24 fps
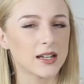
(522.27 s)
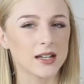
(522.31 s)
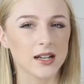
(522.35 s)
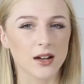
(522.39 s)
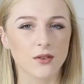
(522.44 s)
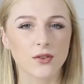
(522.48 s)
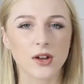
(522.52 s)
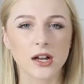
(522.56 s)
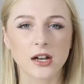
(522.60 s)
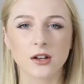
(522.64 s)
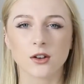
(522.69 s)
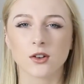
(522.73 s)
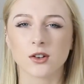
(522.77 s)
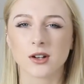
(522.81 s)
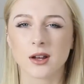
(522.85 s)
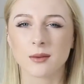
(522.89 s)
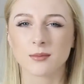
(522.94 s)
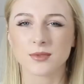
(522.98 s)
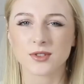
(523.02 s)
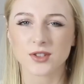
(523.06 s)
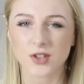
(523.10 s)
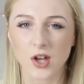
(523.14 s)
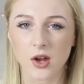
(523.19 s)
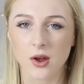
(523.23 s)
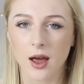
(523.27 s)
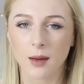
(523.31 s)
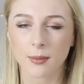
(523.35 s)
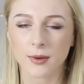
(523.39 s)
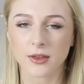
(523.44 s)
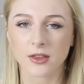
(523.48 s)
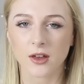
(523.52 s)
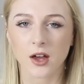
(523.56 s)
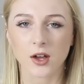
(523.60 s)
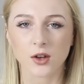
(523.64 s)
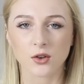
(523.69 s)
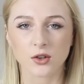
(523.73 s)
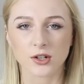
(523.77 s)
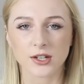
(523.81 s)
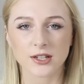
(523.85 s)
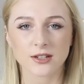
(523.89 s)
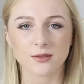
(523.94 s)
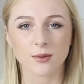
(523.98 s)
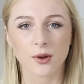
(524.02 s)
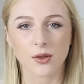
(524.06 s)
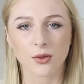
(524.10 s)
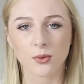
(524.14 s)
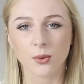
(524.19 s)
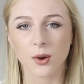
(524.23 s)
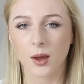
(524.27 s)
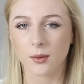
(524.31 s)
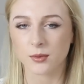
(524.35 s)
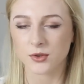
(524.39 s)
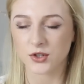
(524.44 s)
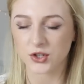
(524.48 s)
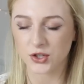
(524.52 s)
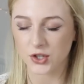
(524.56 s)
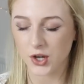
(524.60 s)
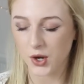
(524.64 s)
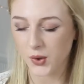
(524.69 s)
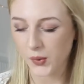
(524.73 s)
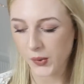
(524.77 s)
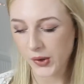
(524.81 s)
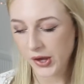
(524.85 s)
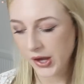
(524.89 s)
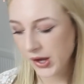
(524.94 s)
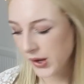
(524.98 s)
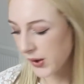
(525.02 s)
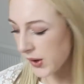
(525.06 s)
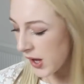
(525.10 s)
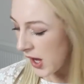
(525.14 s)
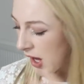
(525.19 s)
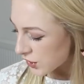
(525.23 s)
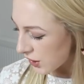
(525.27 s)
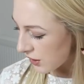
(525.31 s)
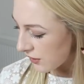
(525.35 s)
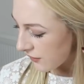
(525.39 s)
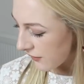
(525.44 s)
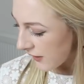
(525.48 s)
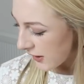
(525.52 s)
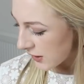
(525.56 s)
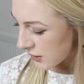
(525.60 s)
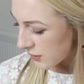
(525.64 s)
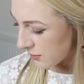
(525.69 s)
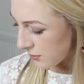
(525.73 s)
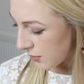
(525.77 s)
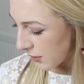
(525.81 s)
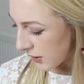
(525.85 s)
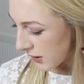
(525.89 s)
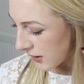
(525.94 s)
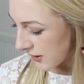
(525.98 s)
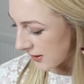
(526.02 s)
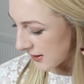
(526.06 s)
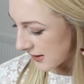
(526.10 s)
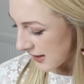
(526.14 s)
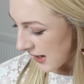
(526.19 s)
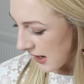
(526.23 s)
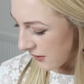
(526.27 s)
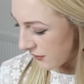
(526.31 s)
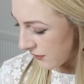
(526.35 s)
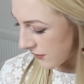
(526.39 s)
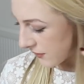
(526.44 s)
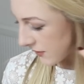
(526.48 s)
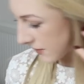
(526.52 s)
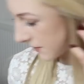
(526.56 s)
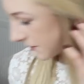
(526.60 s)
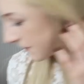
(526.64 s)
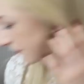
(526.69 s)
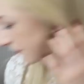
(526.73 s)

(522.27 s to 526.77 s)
love it a lot, and I'm so happy that I got it, so I thought I would show you. Two fashion products left.